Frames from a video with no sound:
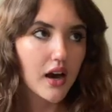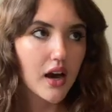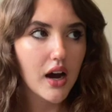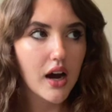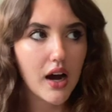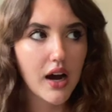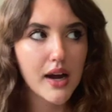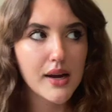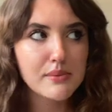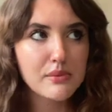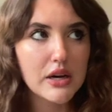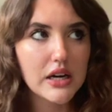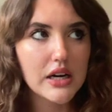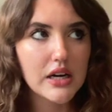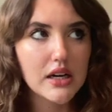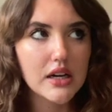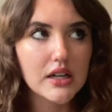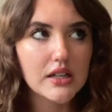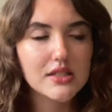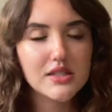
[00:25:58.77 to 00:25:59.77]
I'm
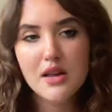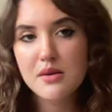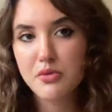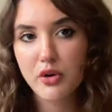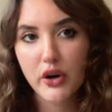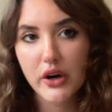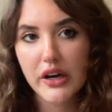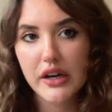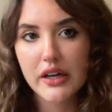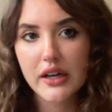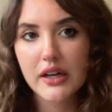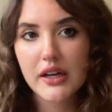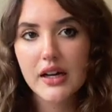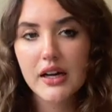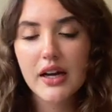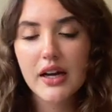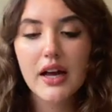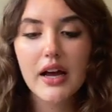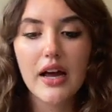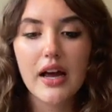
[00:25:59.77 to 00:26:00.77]
a samurai
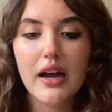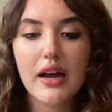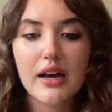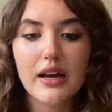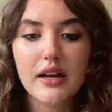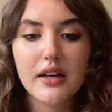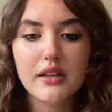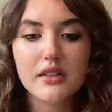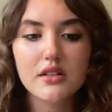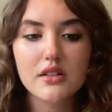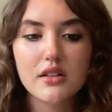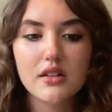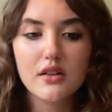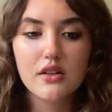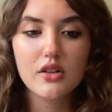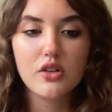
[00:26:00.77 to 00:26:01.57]
and